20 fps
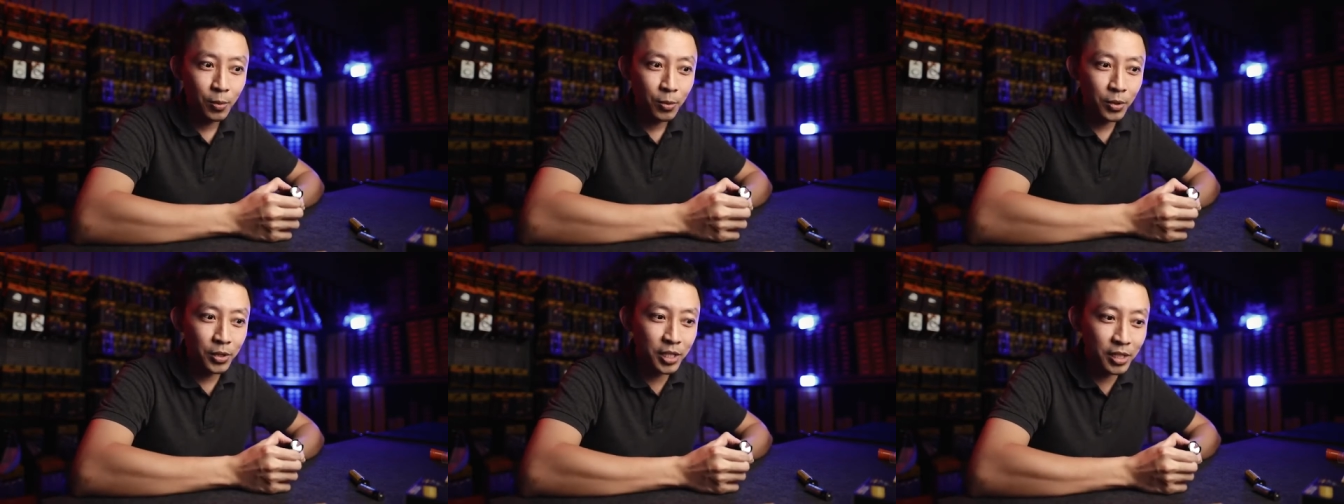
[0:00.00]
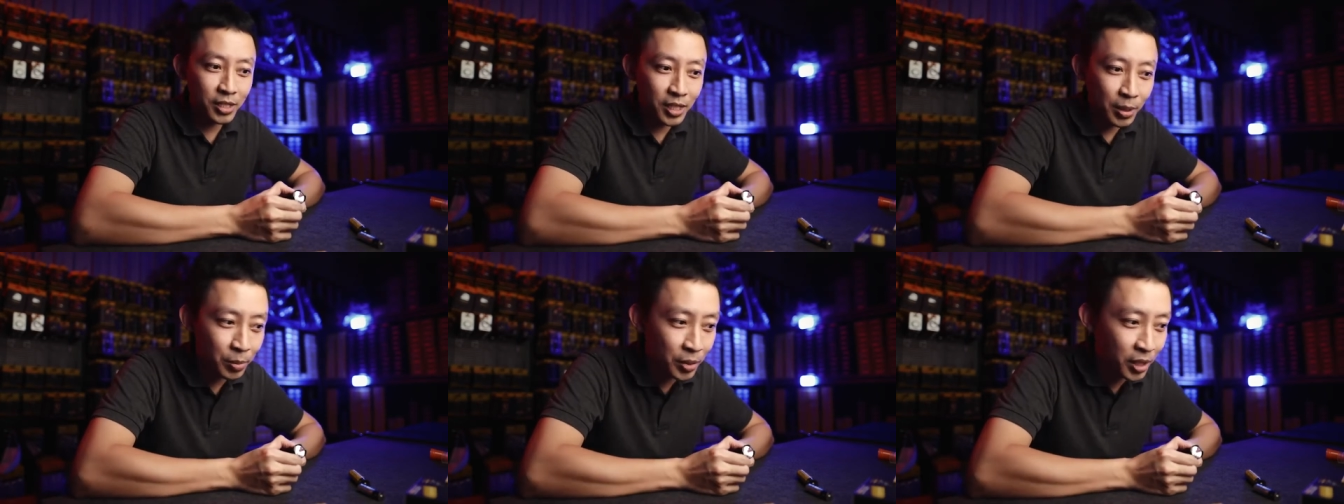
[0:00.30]

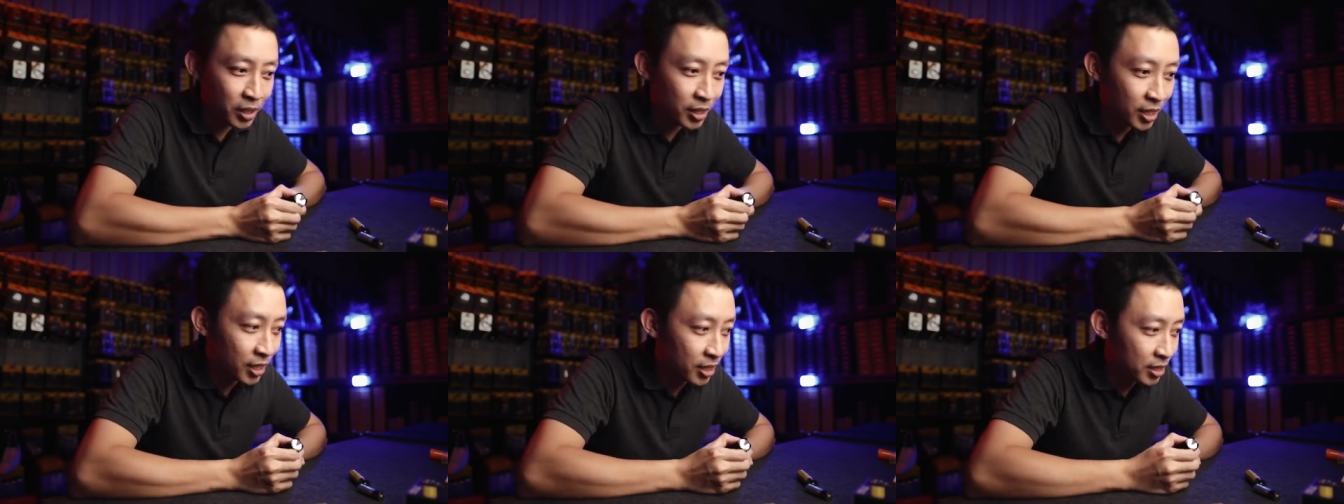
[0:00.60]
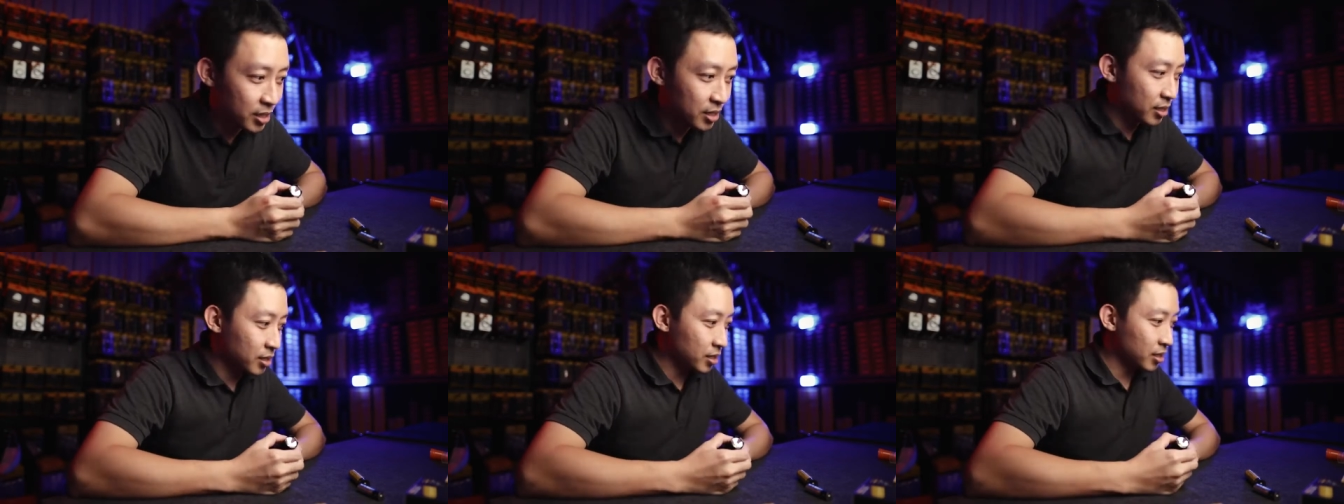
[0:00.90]
which is something that
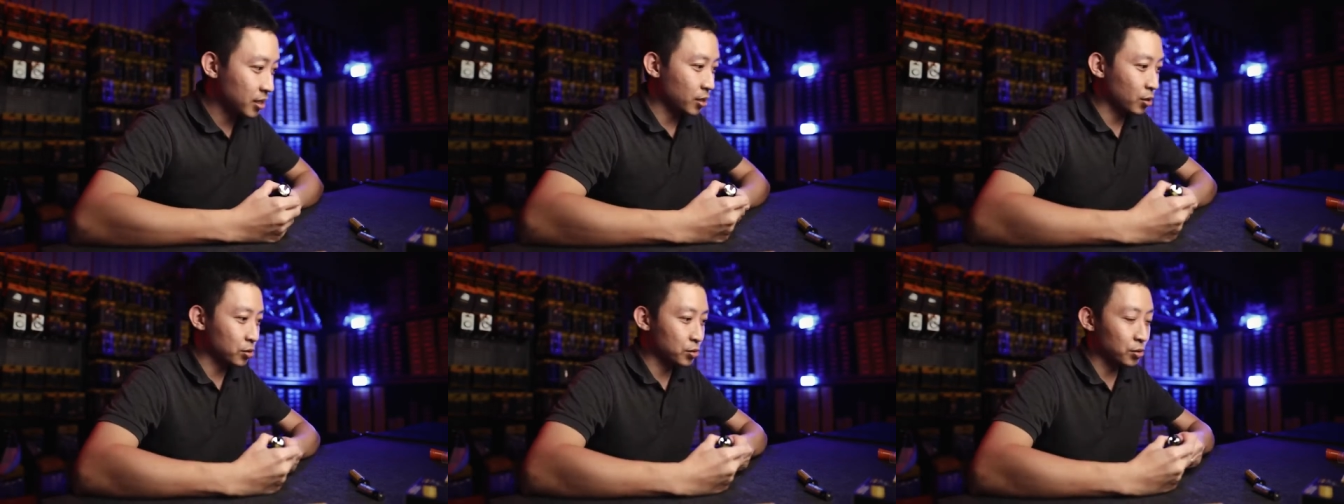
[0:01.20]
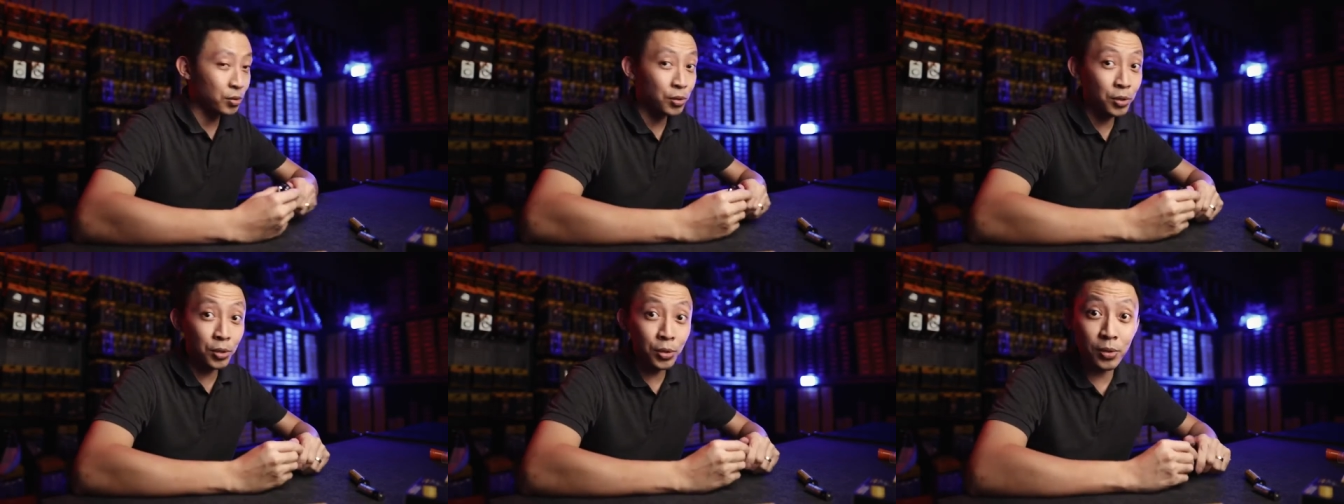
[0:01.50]
is uh,
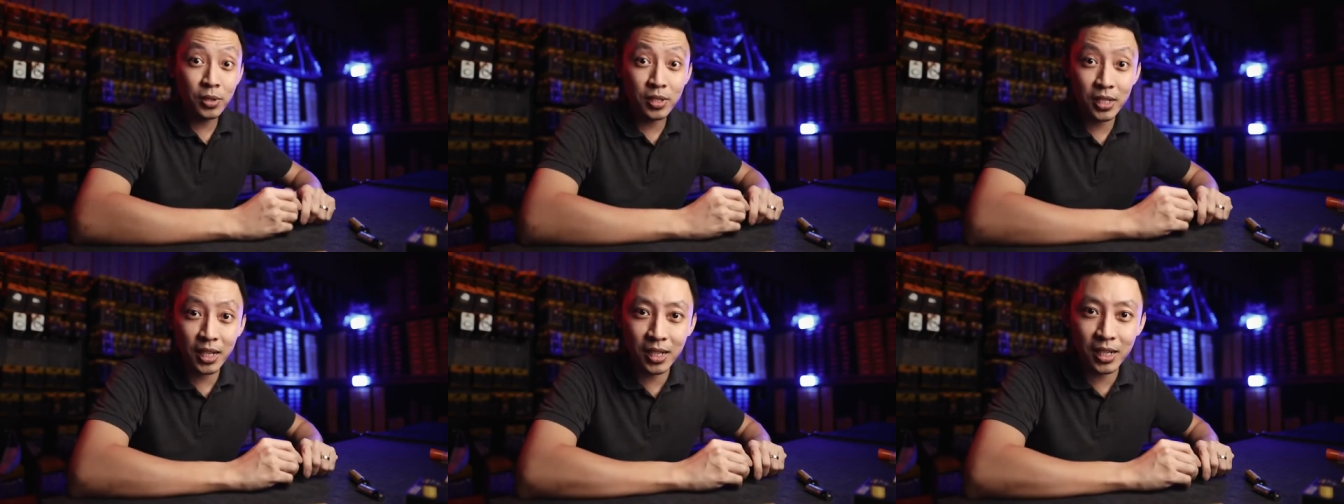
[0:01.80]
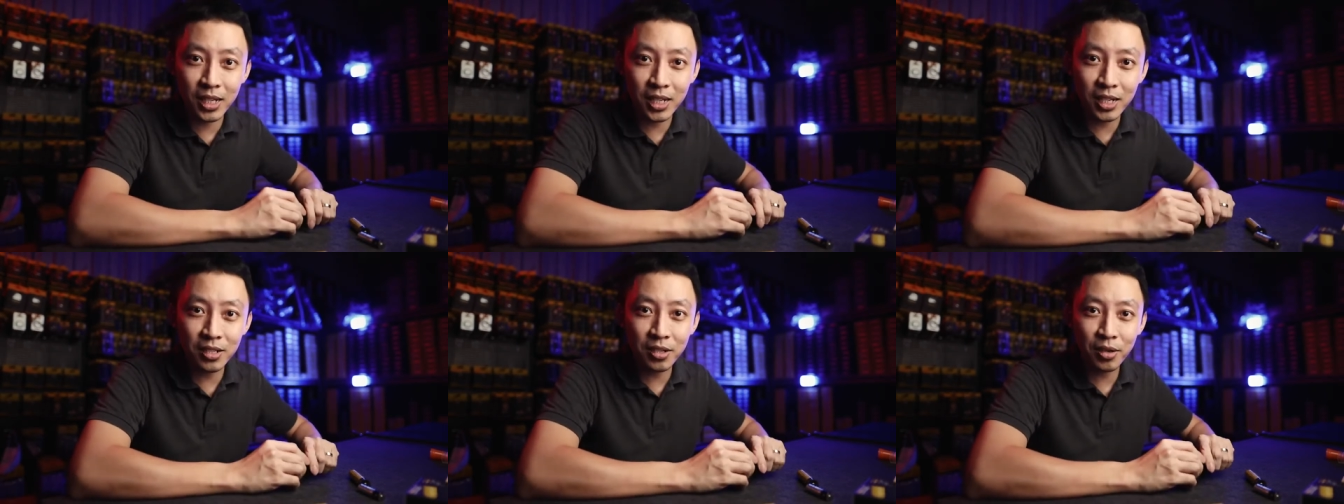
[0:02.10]
also new, is
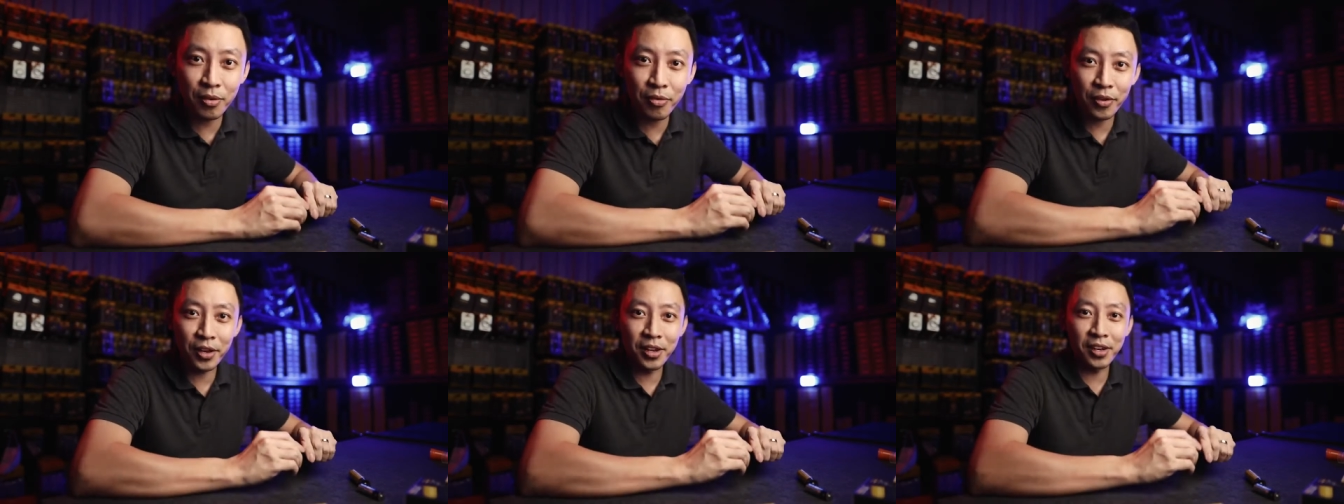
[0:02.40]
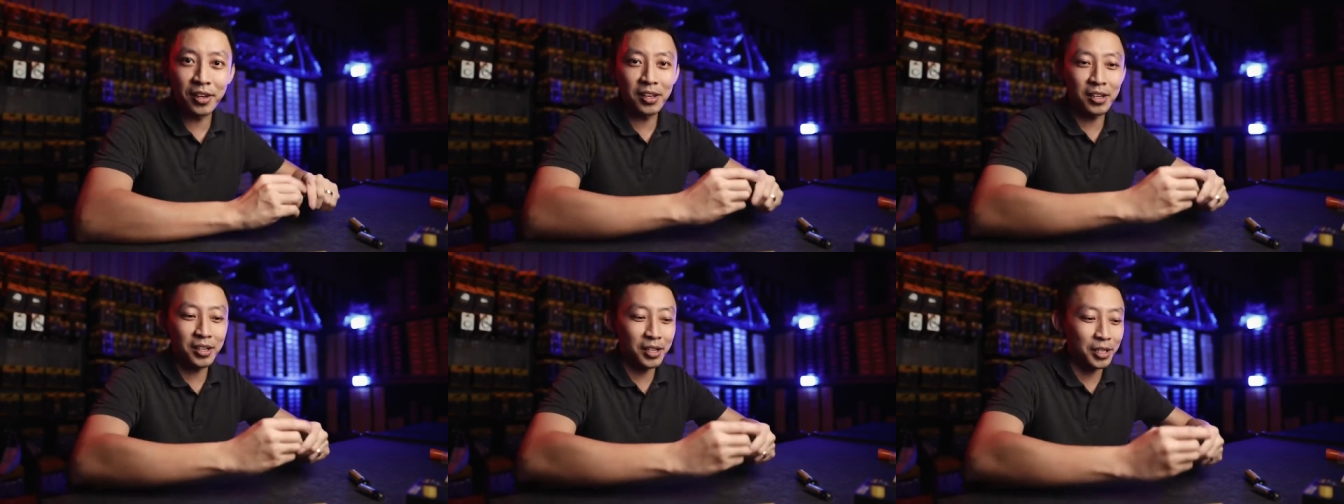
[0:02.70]
unheard of
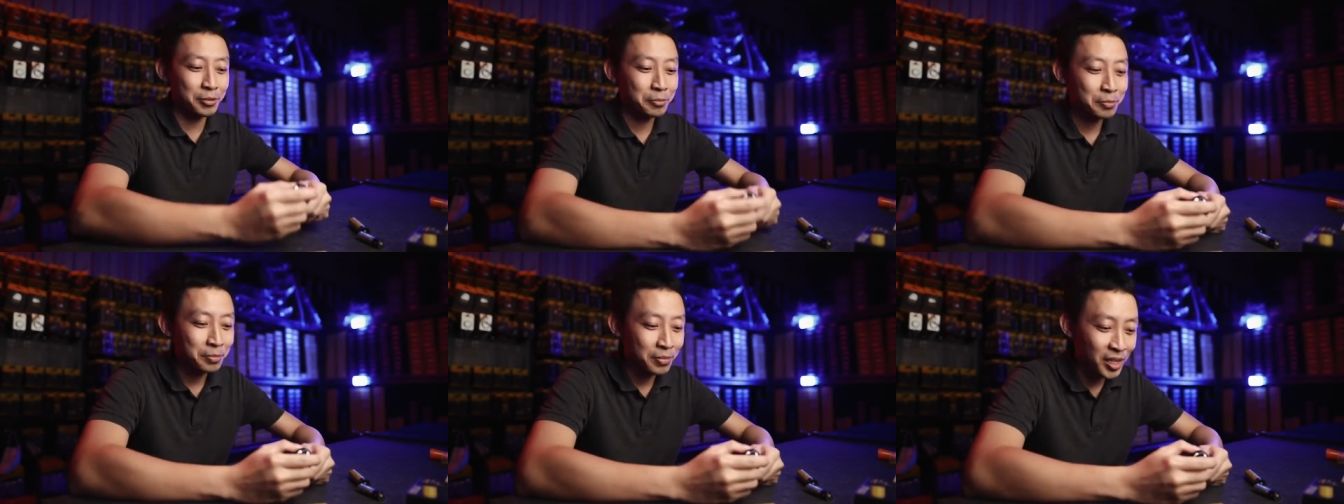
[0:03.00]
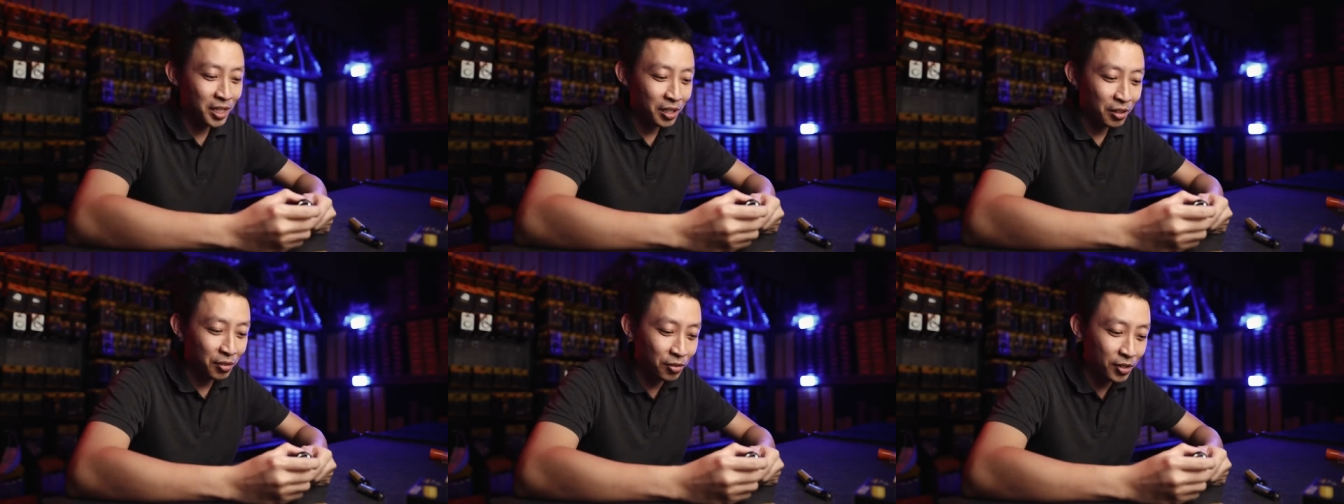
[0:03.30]
in uh,
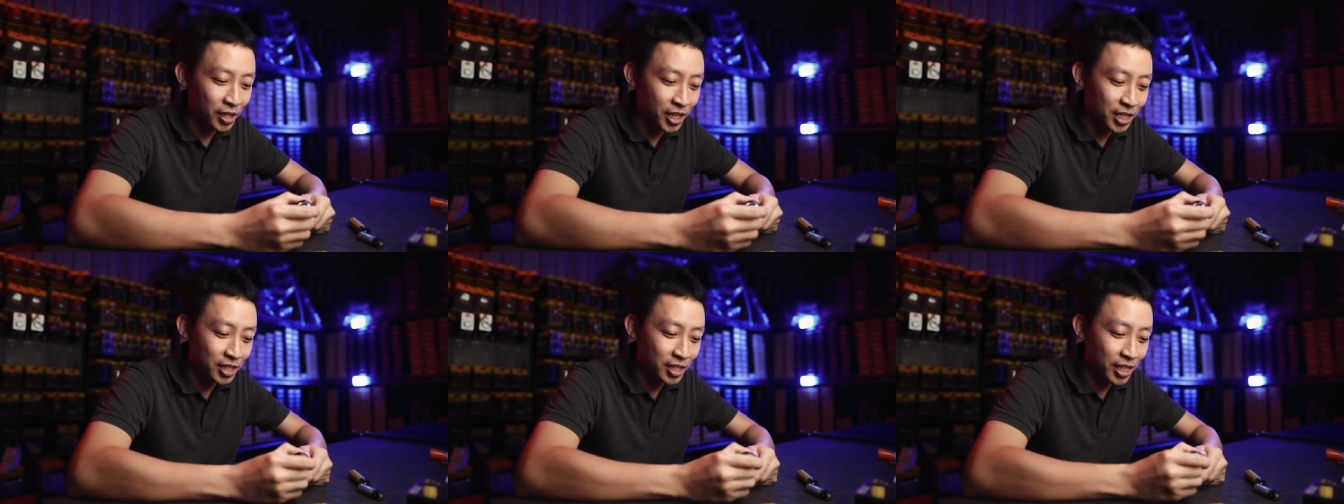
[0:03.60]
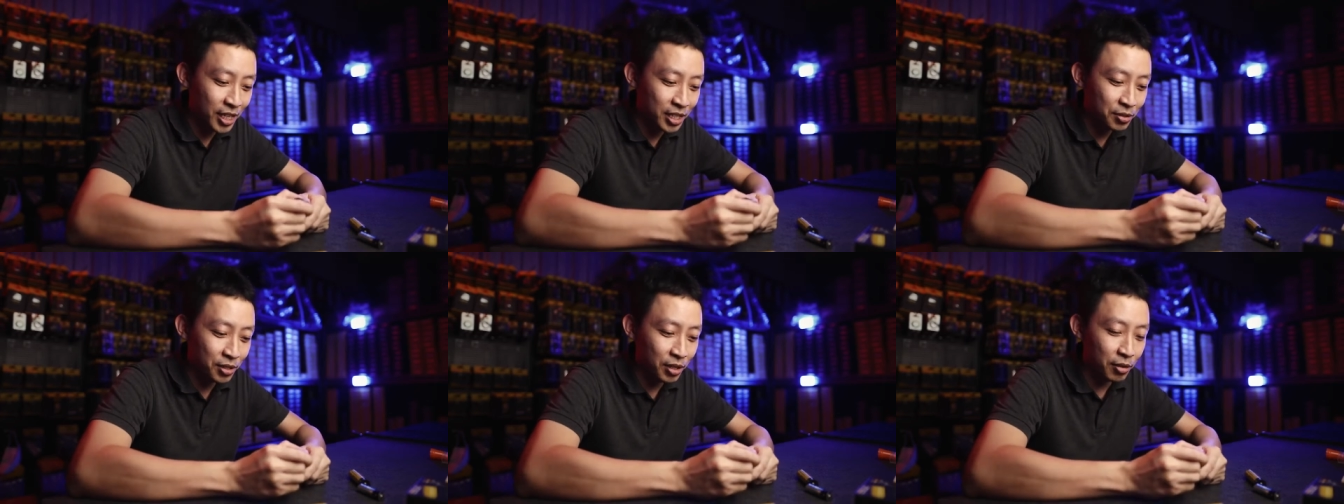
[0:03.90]

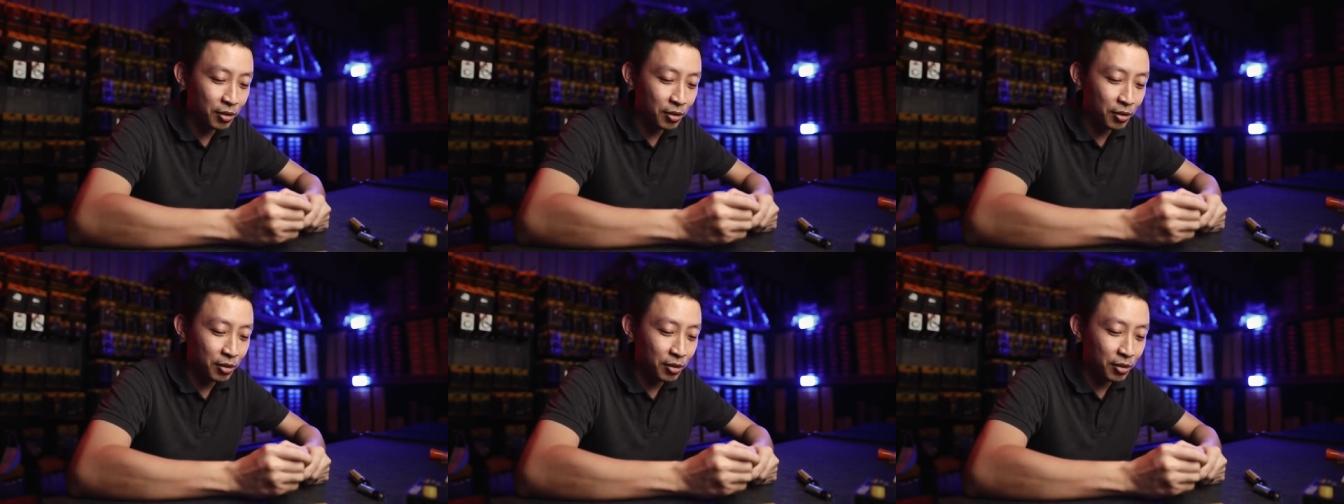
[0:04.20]
flashlights,